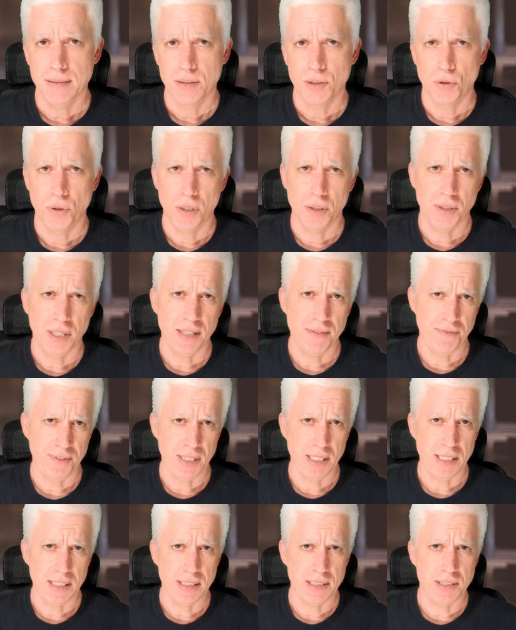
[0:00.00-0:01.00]
Quote, If
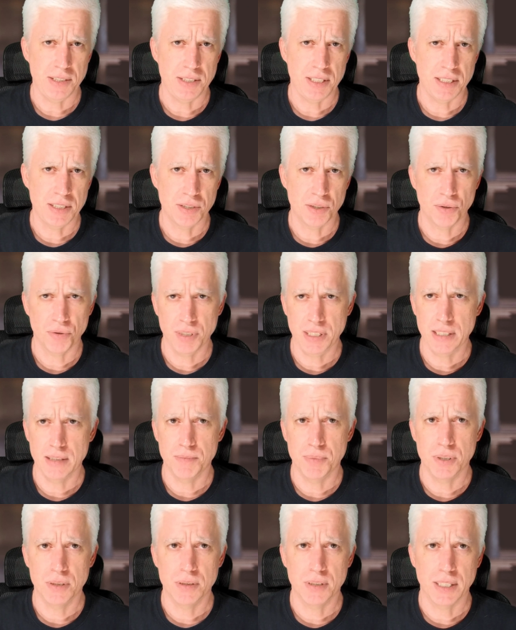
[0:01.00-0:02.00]
it is
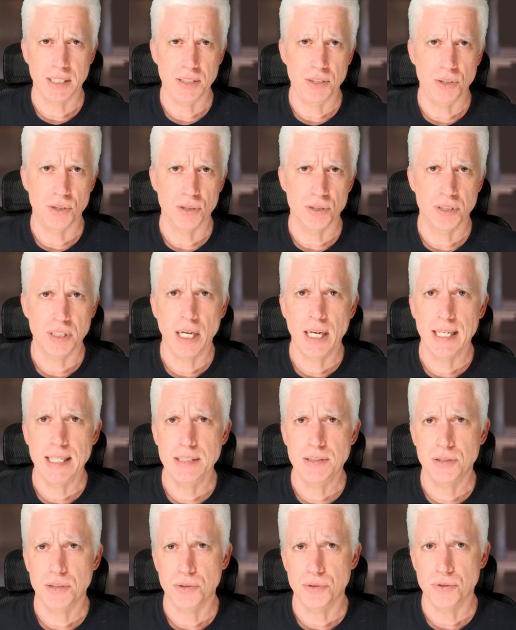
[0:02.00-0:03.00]
disagreeable in your
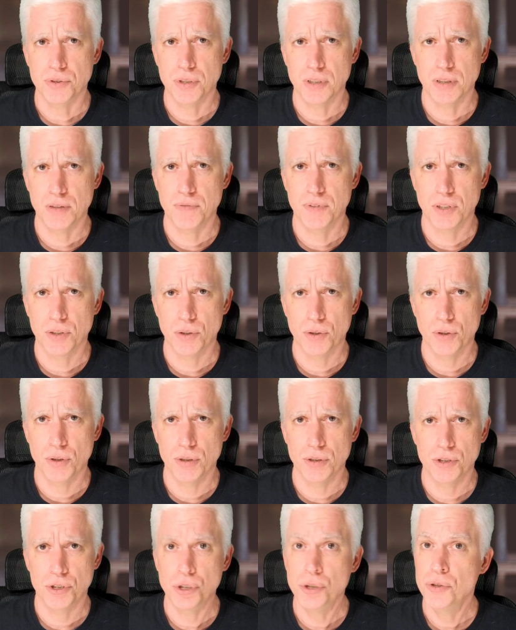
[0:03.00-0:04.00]
sight to serve the
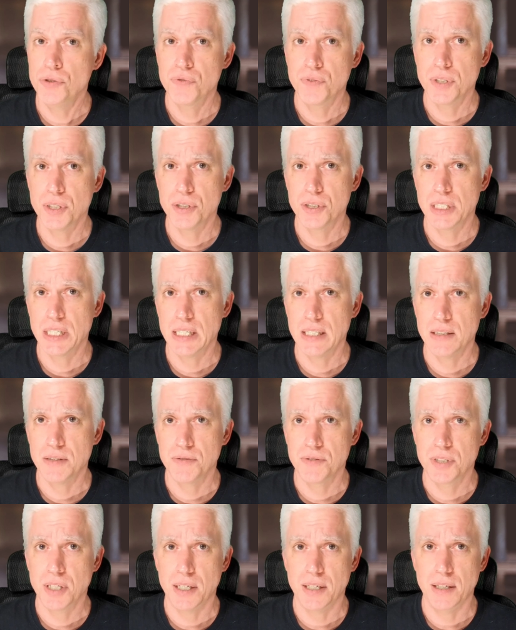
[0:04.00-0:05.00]
Lord, choose for
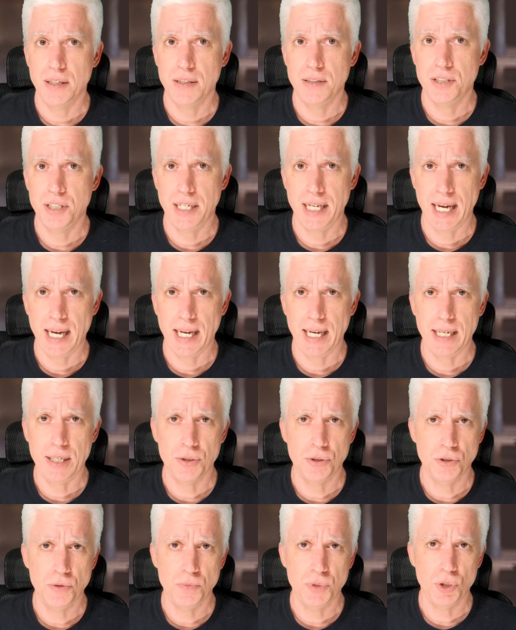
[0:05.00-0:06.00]
yourselves today
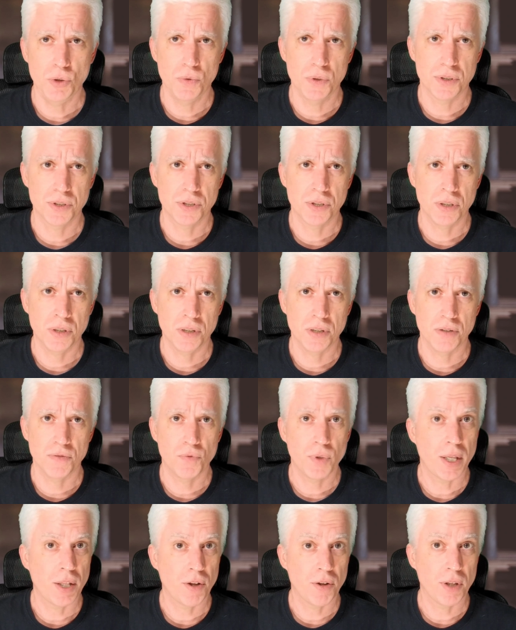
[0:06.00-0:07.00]
whom you will
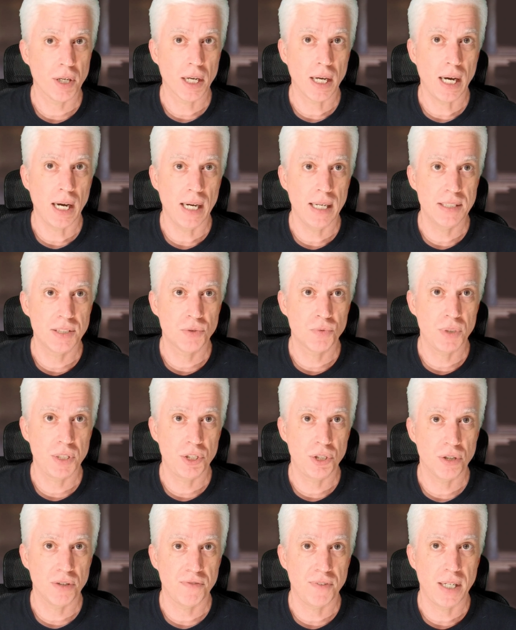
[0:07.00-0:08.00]
serve, whether the gods
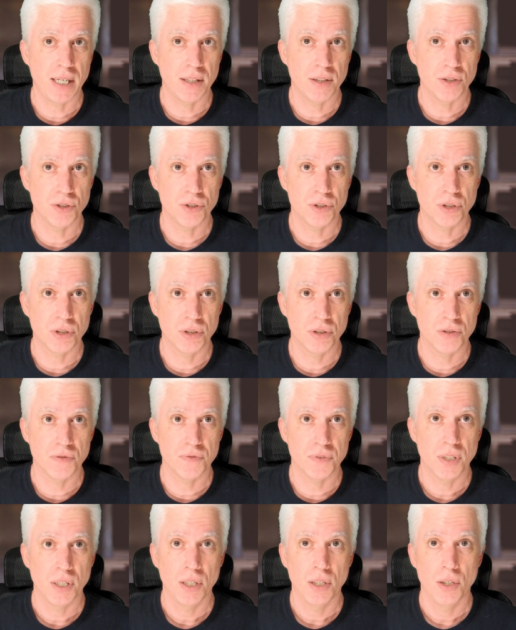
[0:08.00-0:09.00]
which your fathers
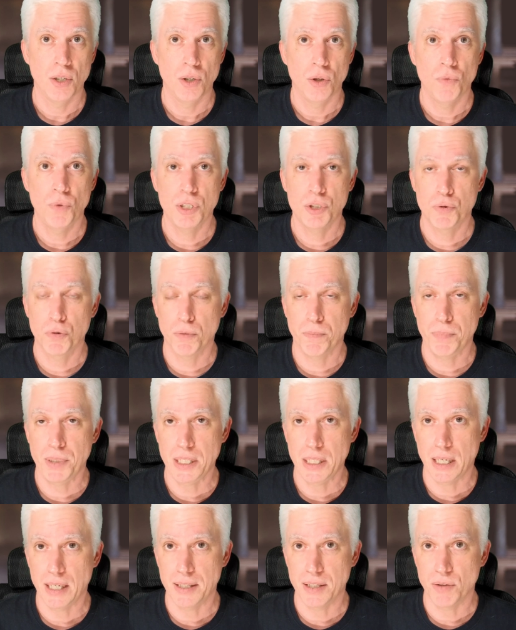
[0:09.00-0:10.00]
served, which were
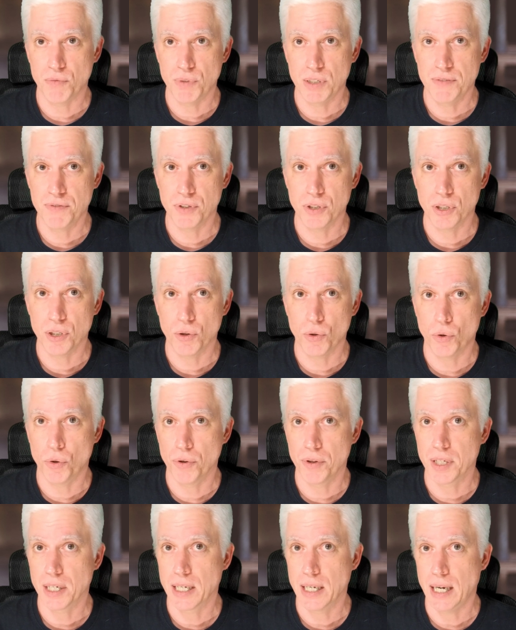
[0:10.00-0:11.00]
beyond the river,
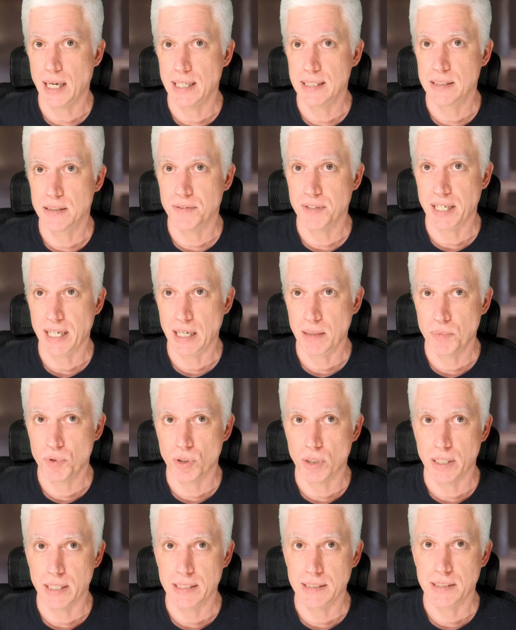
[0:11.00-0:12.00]
or the gods of the
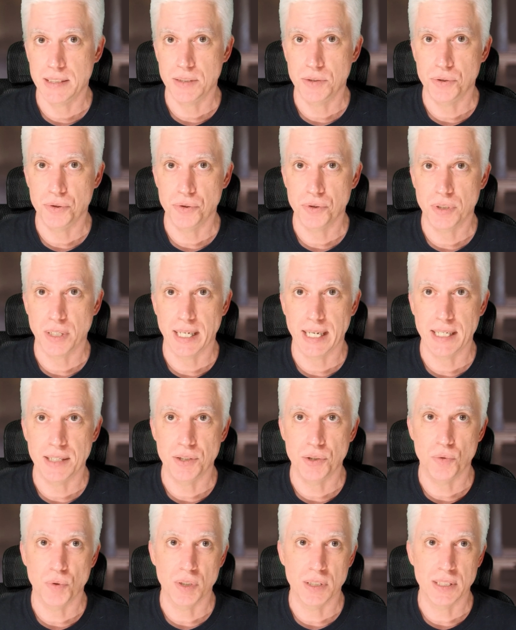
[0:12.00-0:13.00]
Amorites in whose land
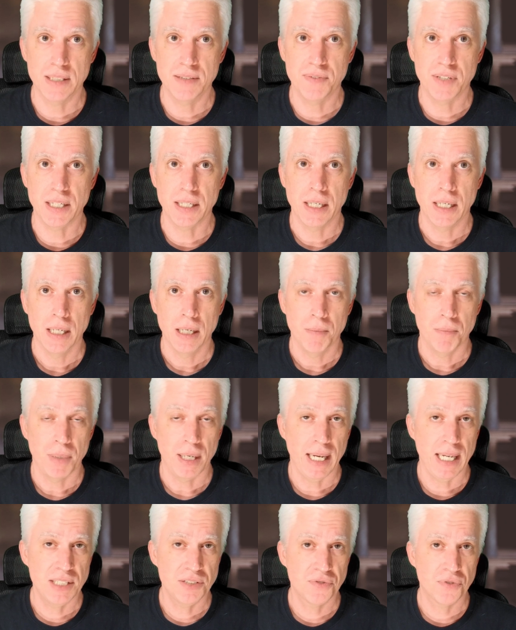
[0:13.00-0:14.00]
you are living. But
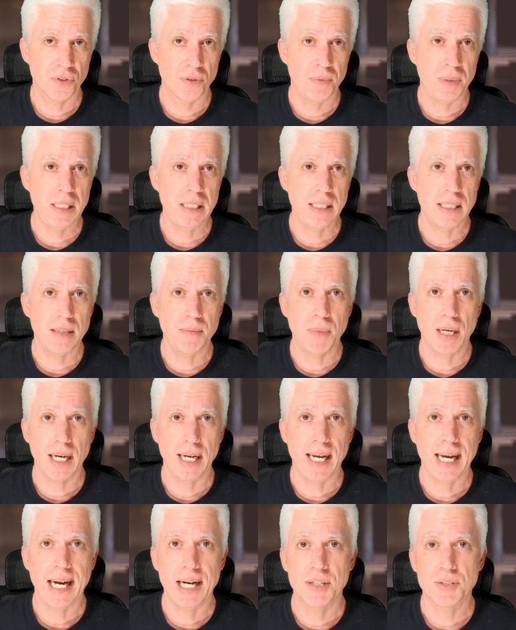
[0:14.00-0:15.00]
as for me and
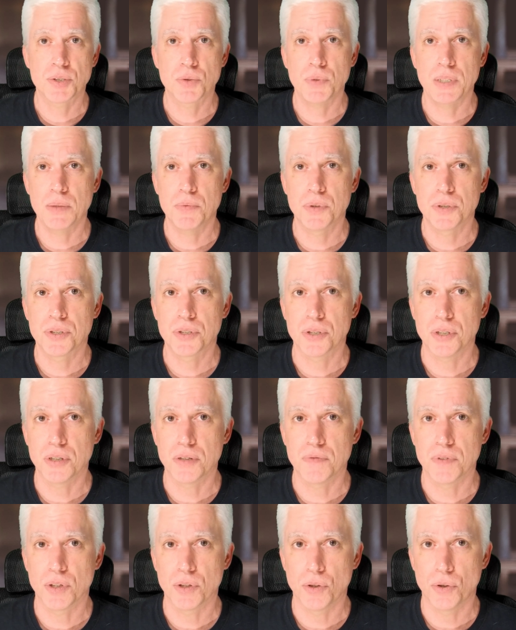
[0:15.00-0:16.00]
my house, we will
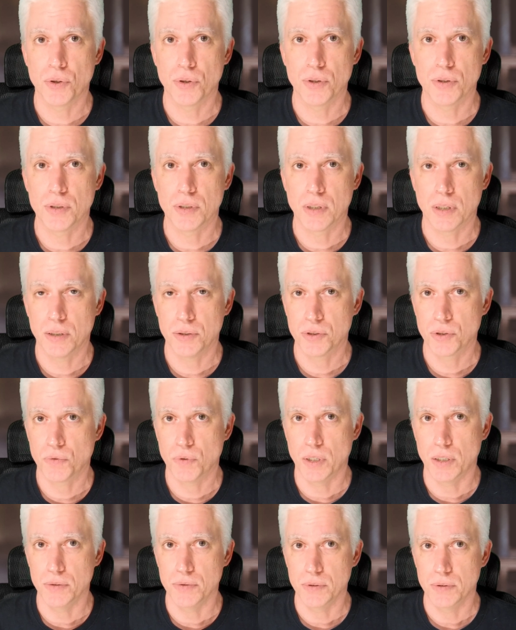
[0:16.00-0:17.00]
serve the Lord. Close
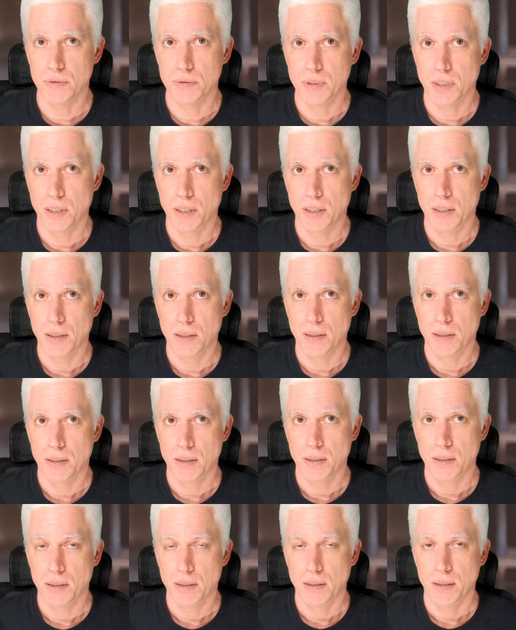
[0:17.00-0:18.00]
quote.
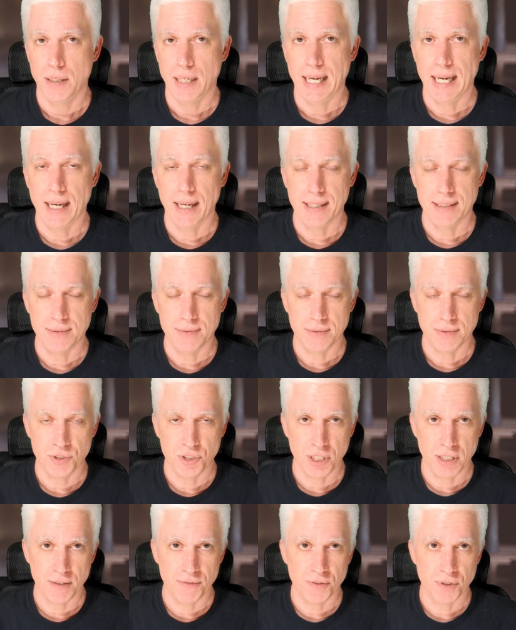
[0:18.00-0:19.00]
And
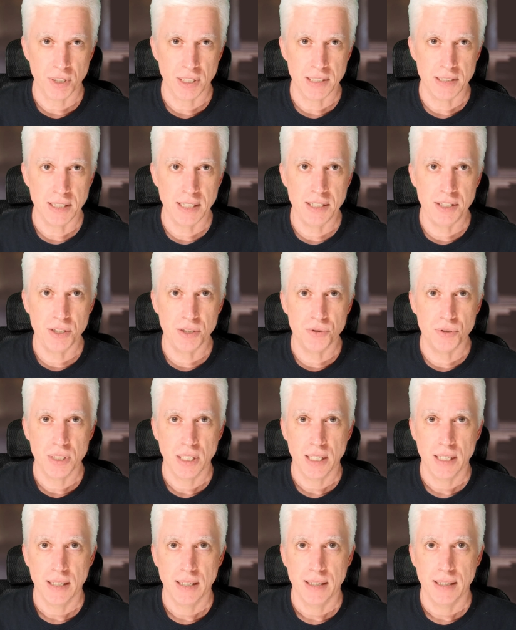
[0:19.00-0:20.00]
Jennifer continues,
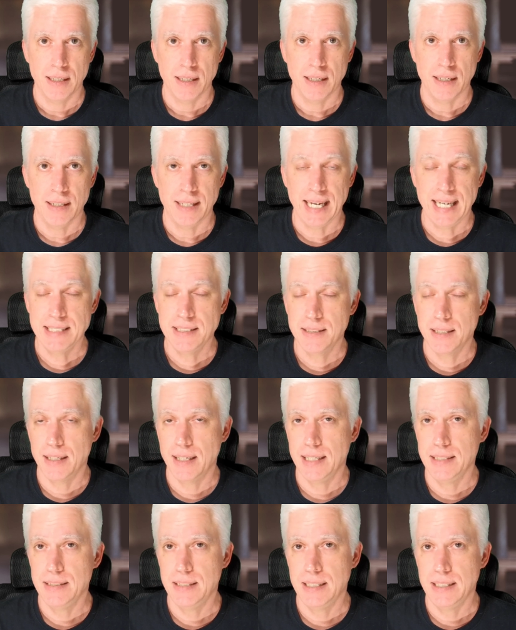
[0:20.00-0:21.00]
that's the
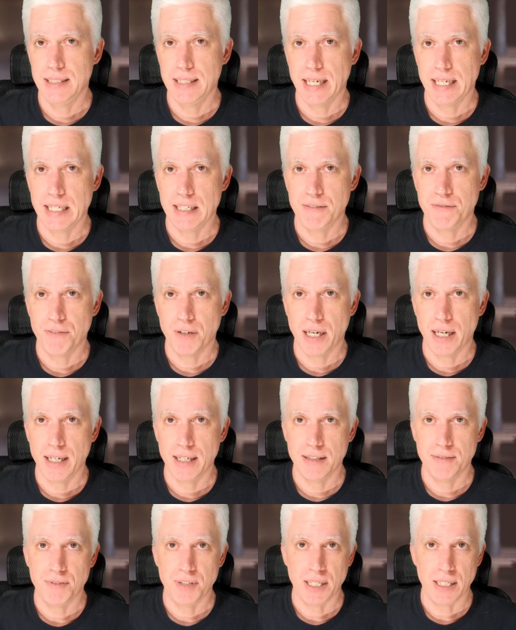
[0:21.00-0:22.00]

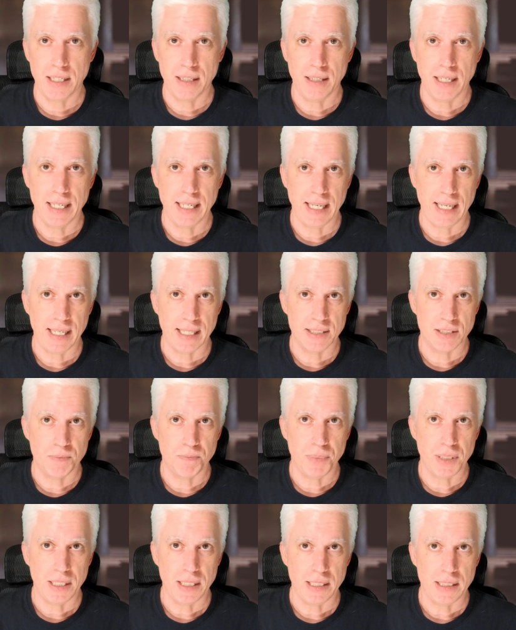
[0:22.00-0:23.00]
1995
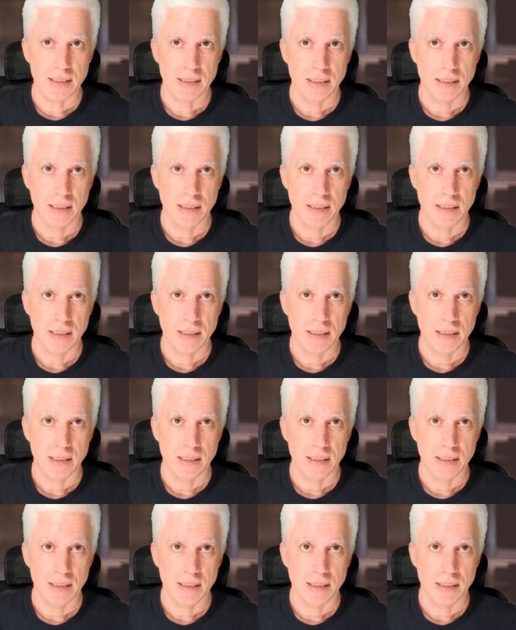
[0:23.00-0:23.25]
NASB.